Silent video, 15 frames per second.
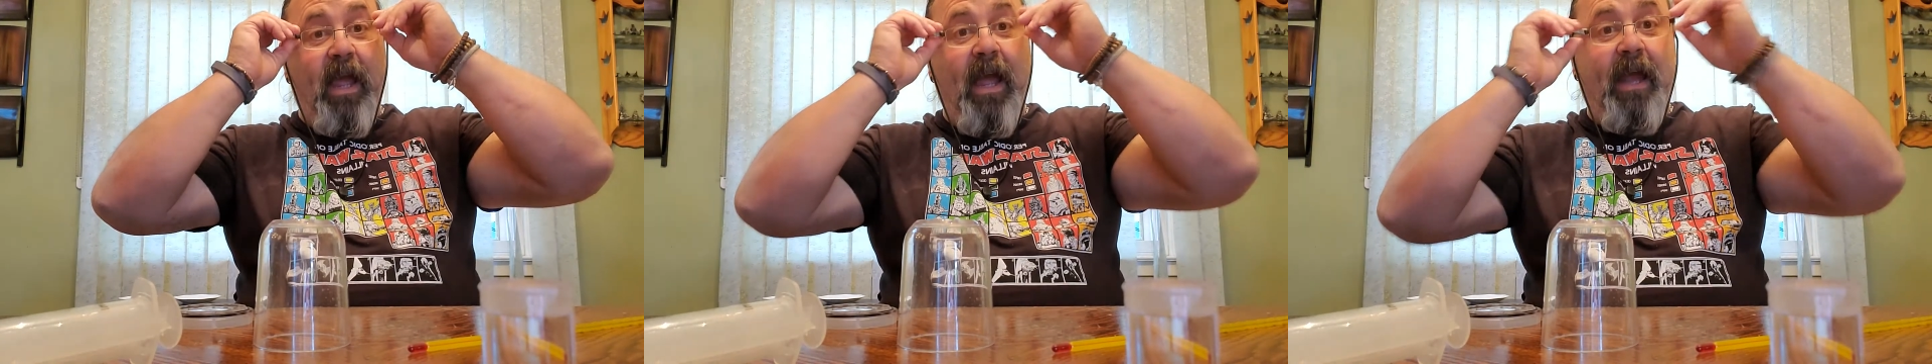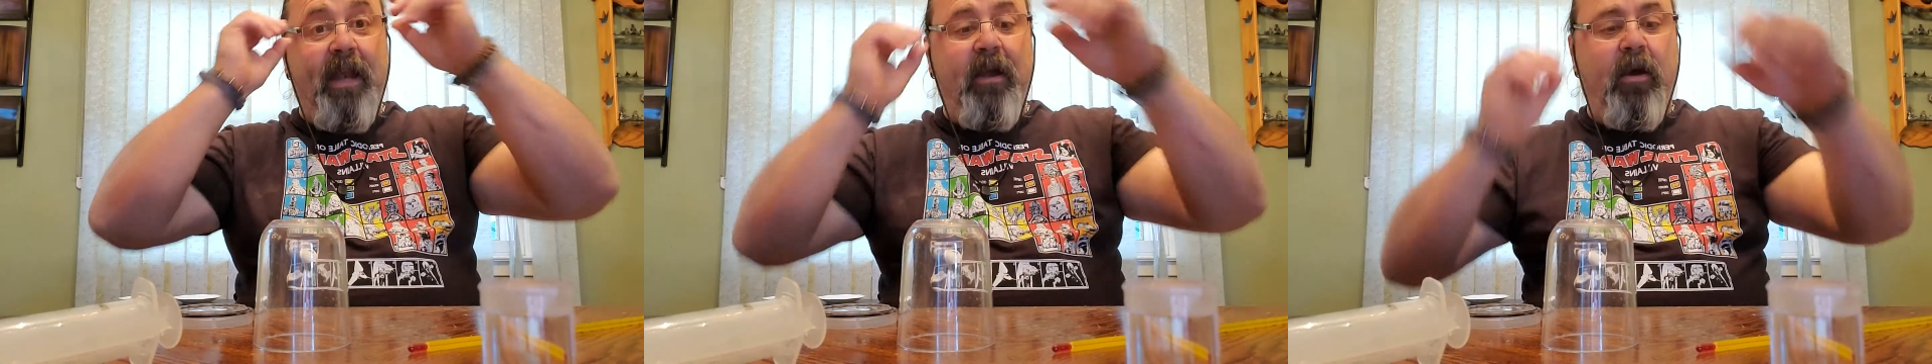
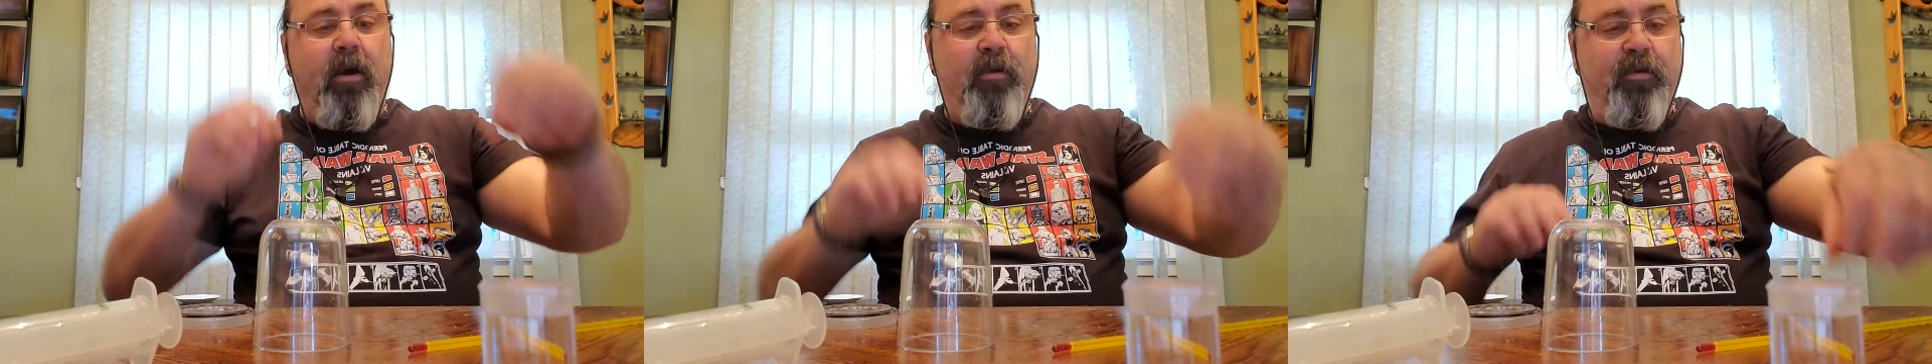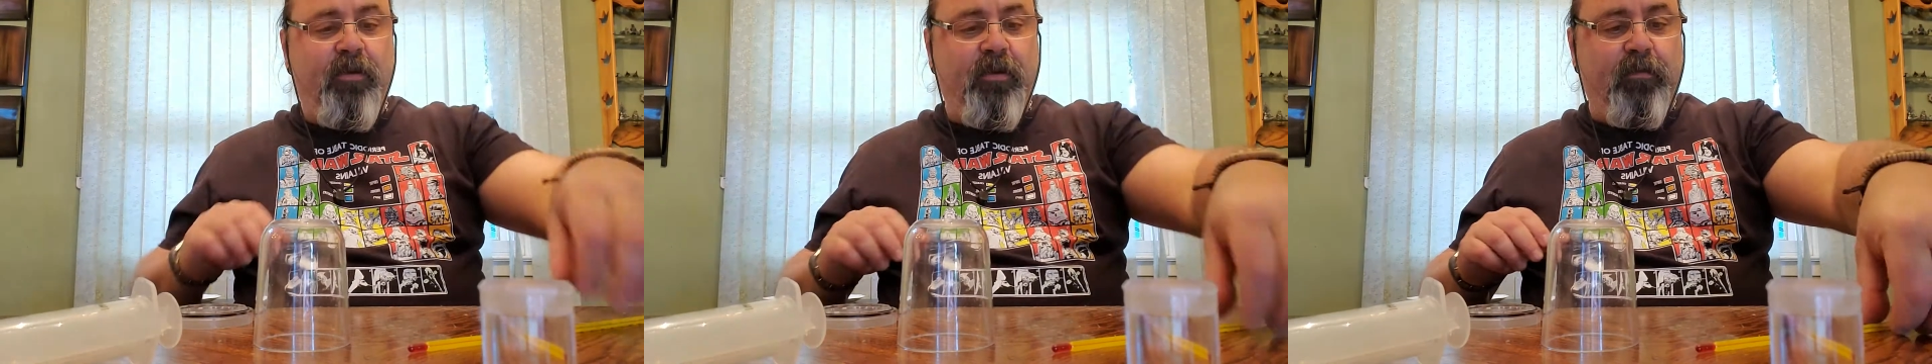at
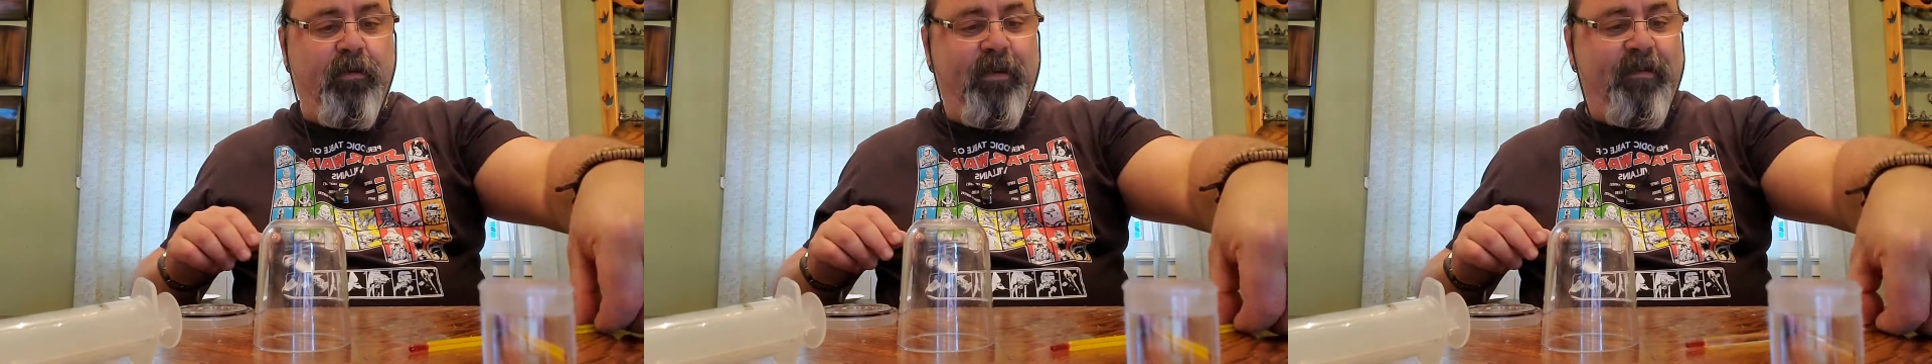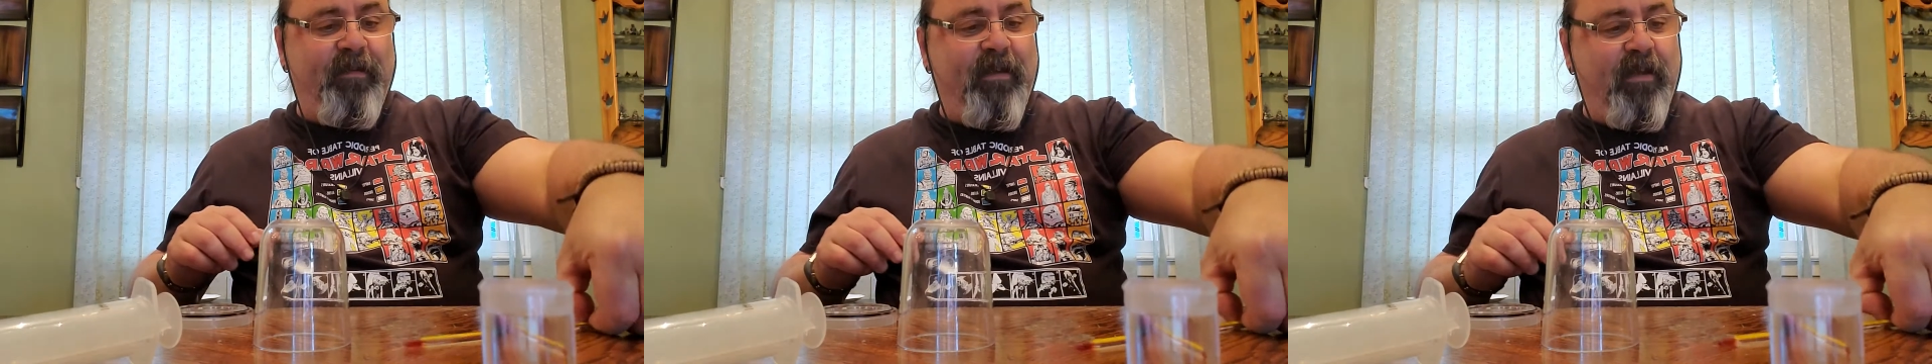100
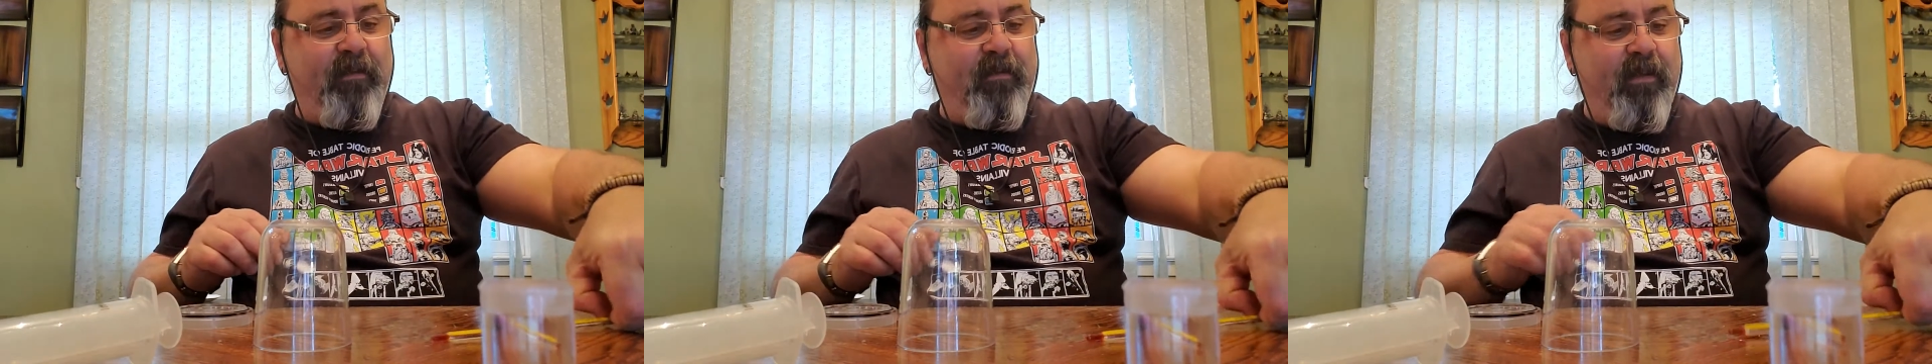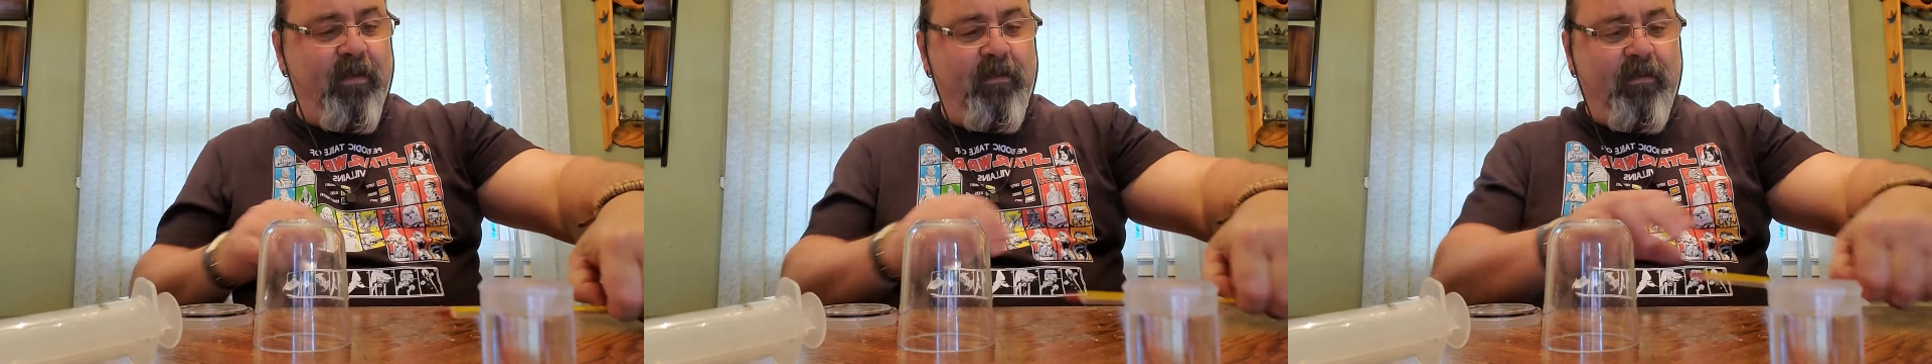degrees
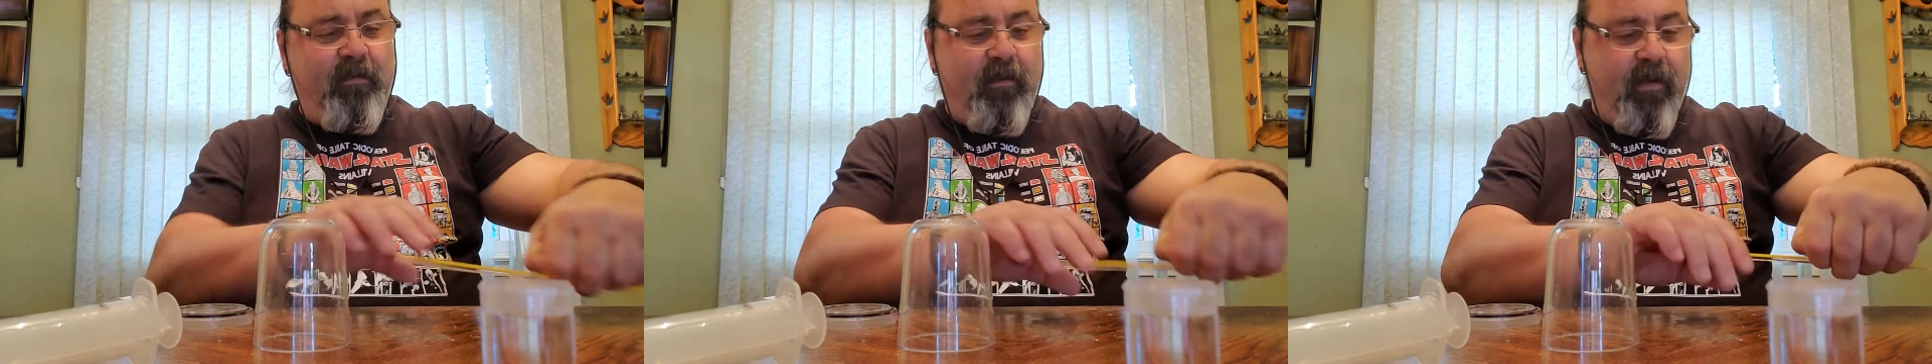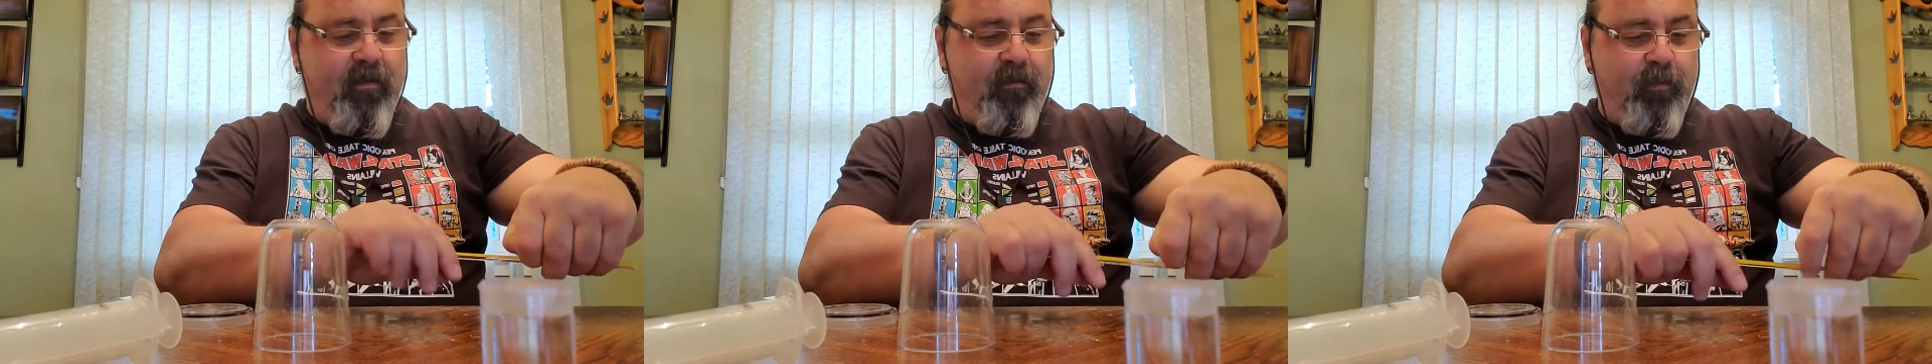Celsius,
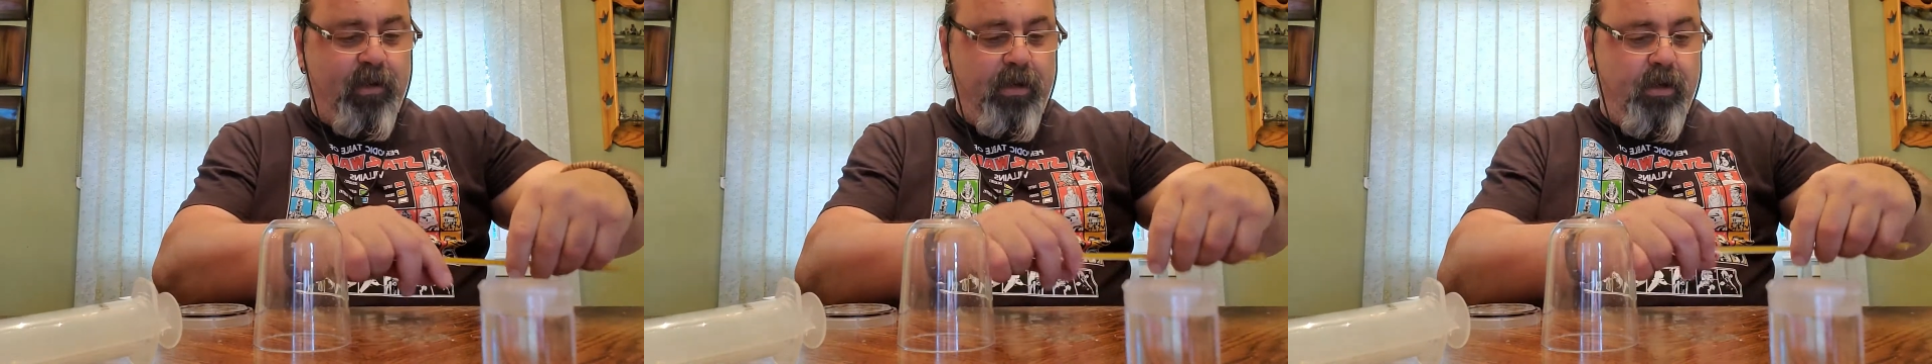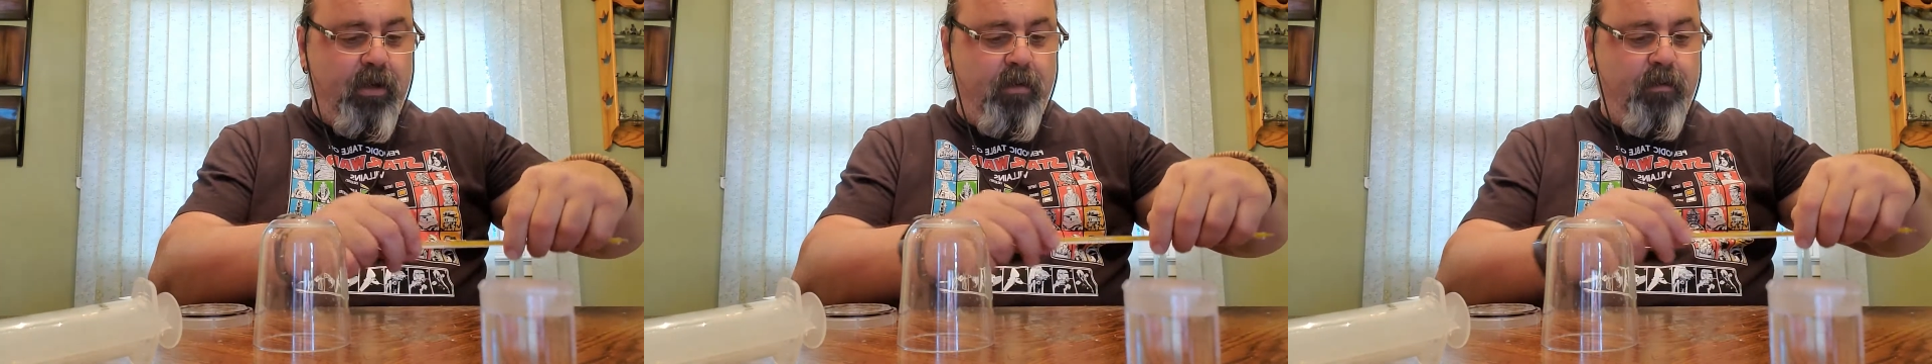as we
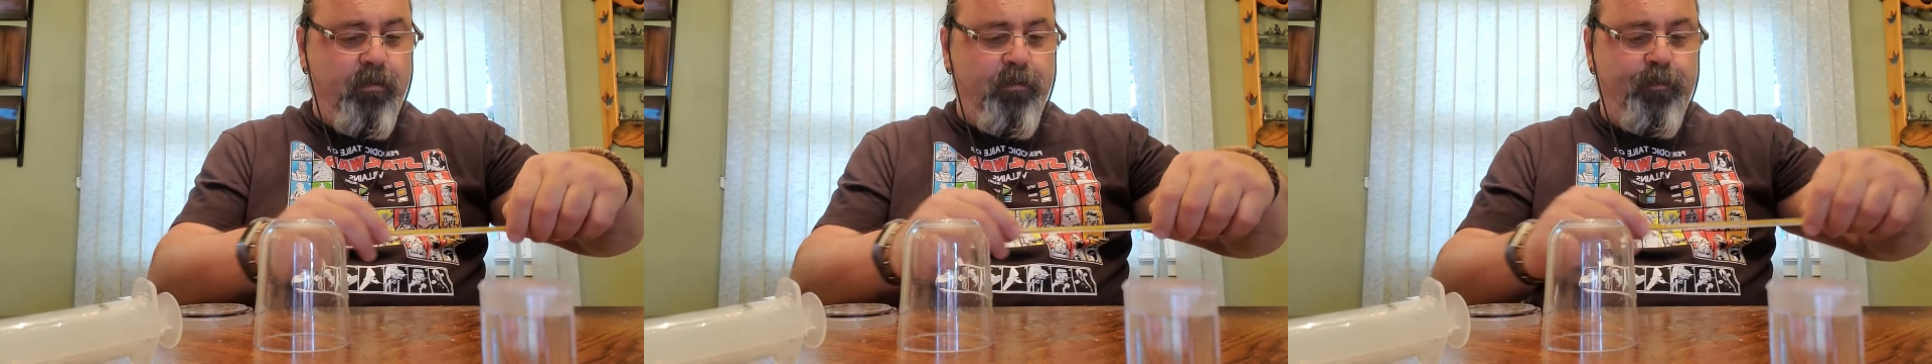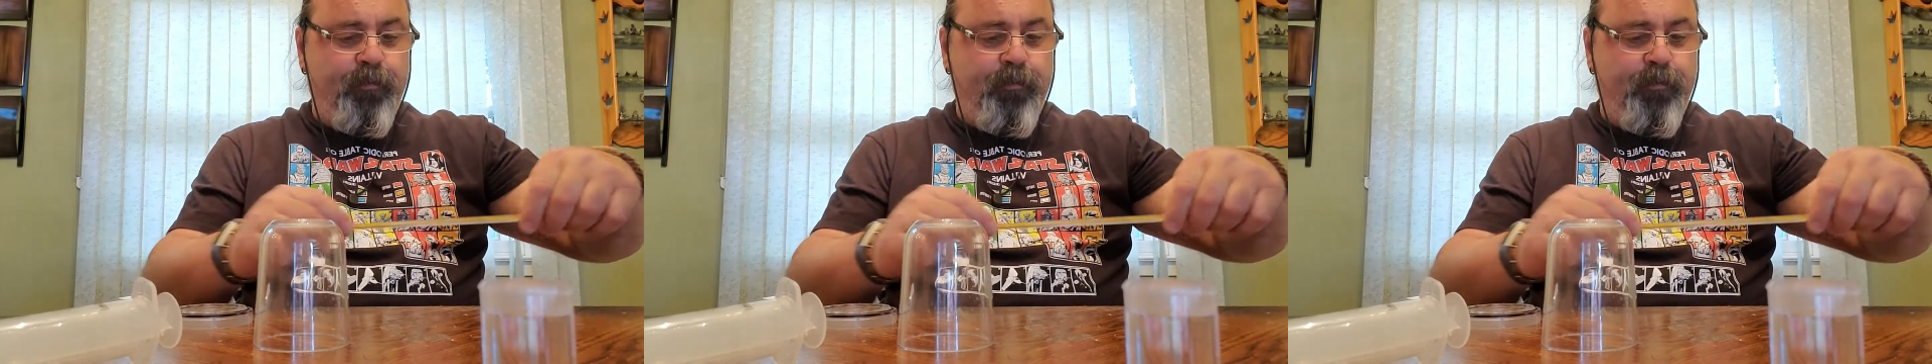know.